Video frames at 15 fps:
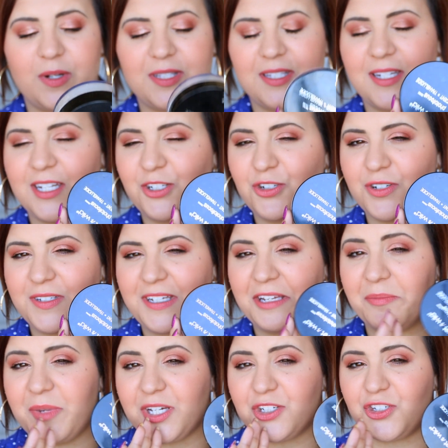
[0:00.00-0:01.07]
it's an
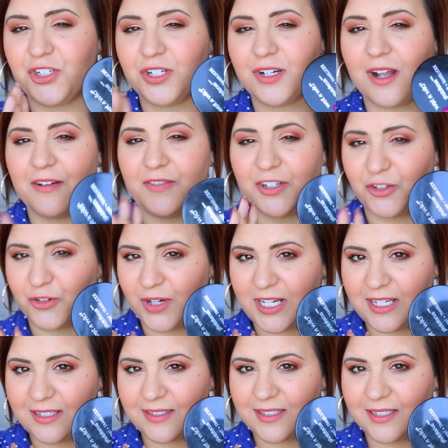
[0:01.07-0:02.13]
interesting mixture of
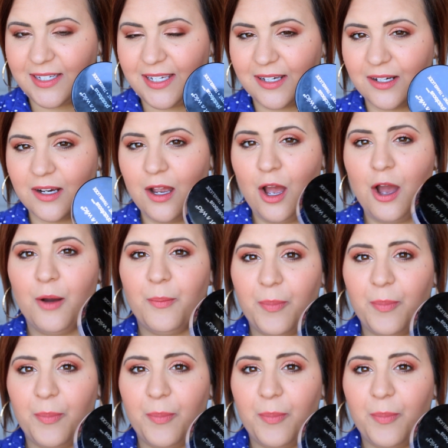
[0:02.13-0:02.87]
ingredients in here,